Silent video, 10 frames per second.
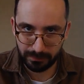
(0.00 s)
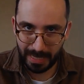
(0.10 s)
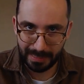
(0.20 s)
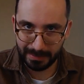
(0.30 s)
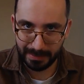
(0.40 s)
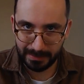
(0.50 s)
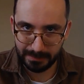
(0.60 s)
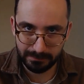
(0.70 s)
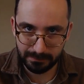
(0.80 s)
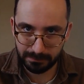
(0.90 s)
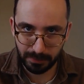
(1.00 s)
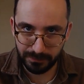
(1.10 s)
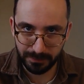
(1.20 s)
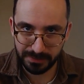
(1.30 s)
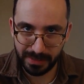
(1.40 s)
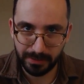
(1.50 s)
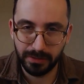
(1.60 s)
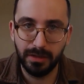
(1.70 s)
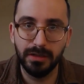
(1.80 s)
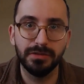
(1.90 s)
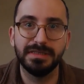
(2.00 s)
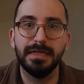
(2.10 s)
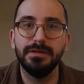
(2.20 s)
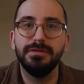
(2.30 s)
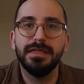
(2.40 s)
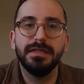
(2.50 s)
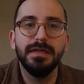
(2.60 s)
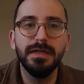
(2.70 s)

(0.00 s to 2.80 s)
adding any perfumer's alcohol or diluting.